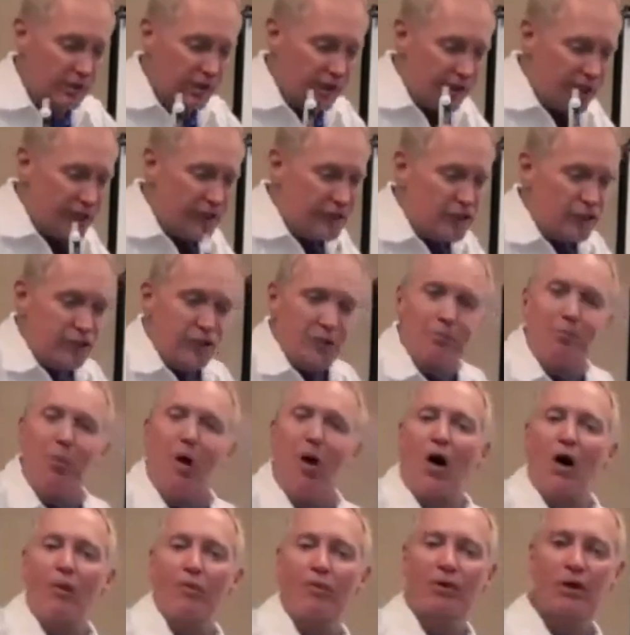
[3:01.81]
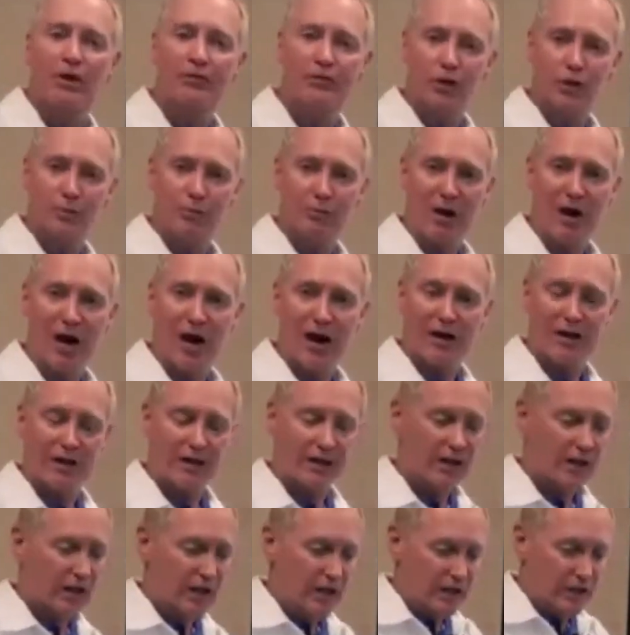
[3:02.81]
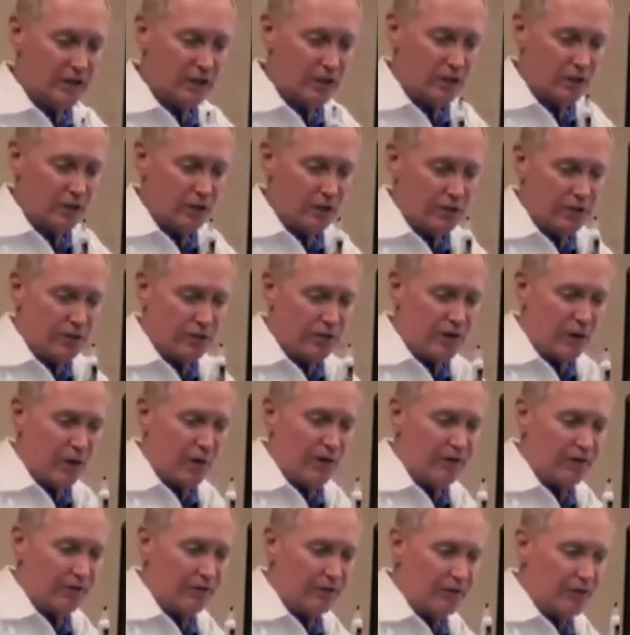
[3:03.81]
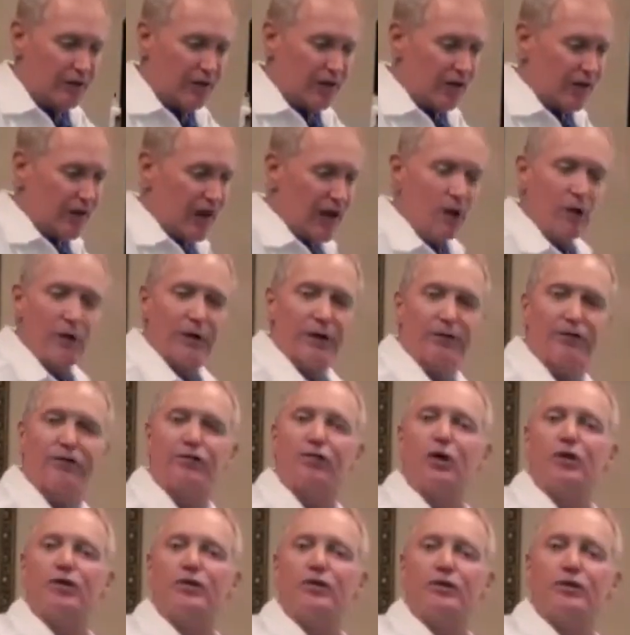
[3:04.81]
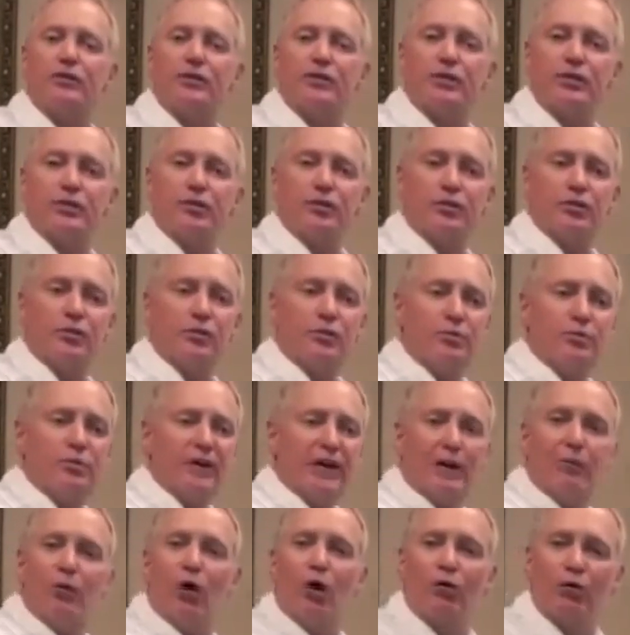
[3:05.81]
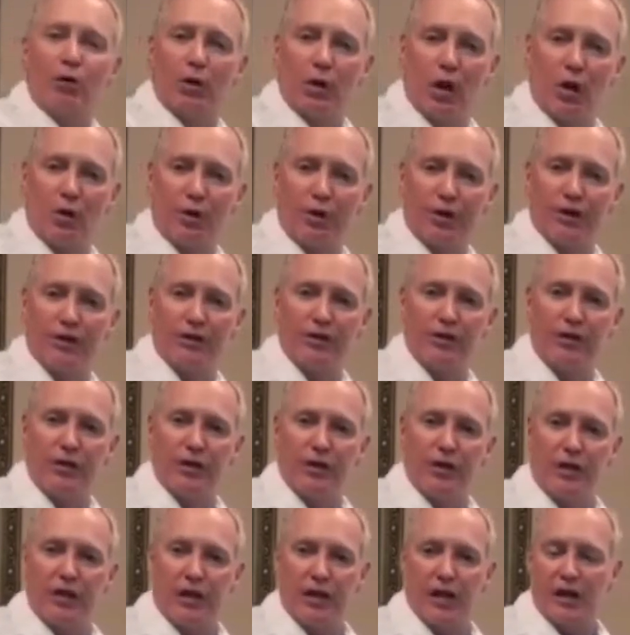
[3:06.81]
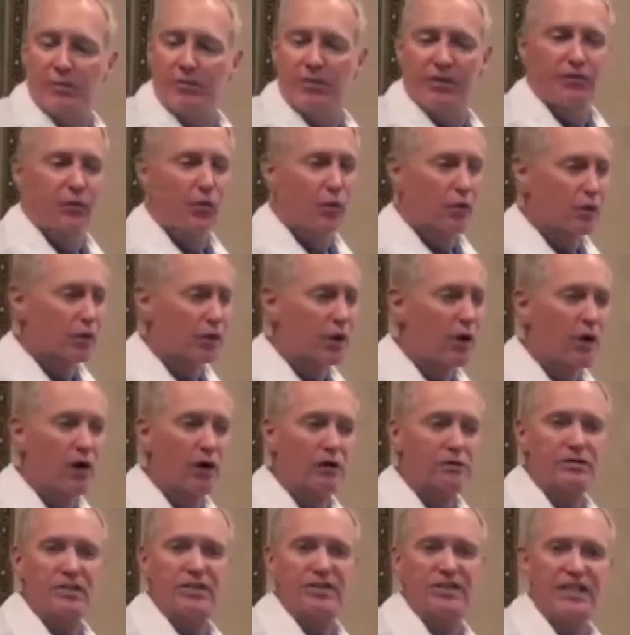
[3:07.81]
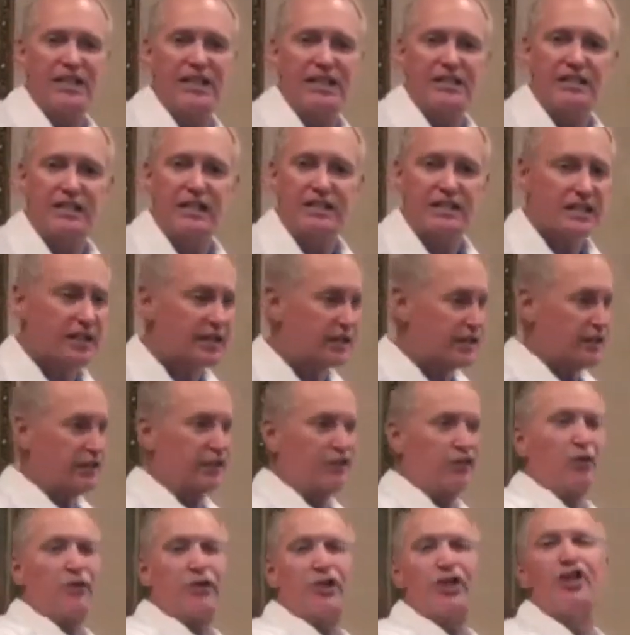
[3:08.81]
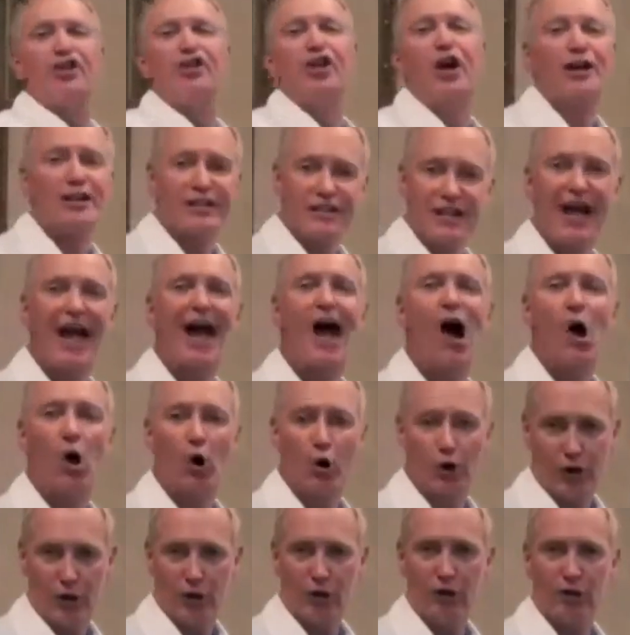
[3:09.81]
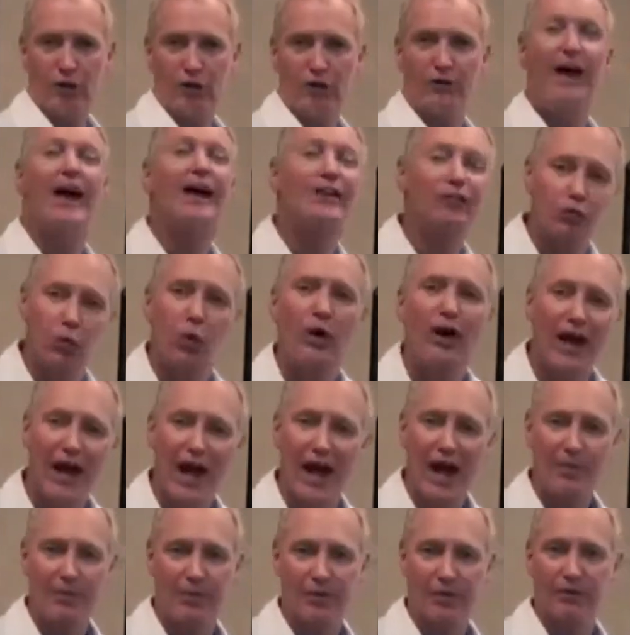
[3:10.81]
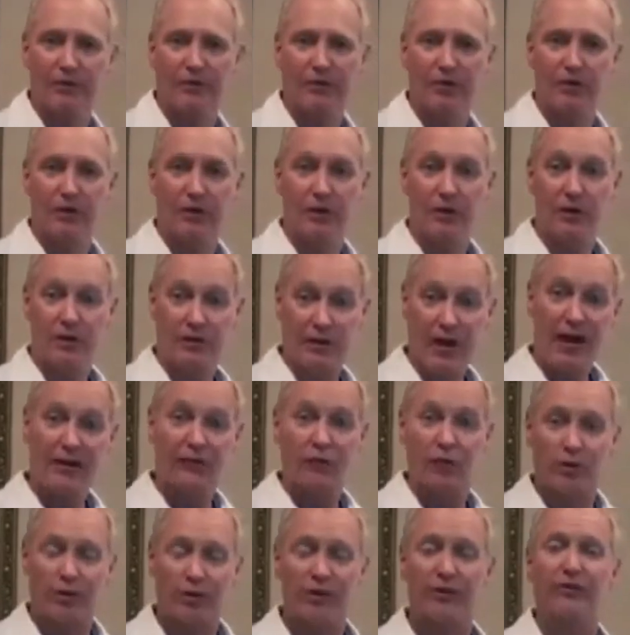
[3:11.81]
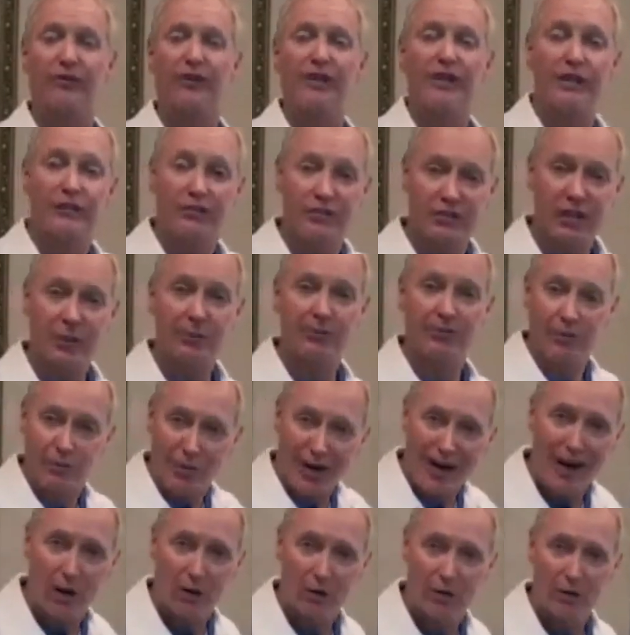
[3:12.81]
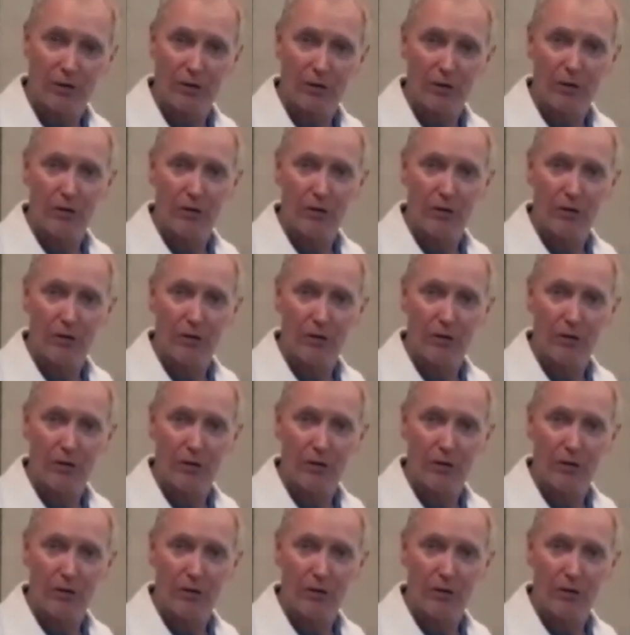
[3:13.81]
Each department of your body, your various areas start to become overloaded, and before long, disease sets in and you start to shut down. That's what happens. That's where disease comes about.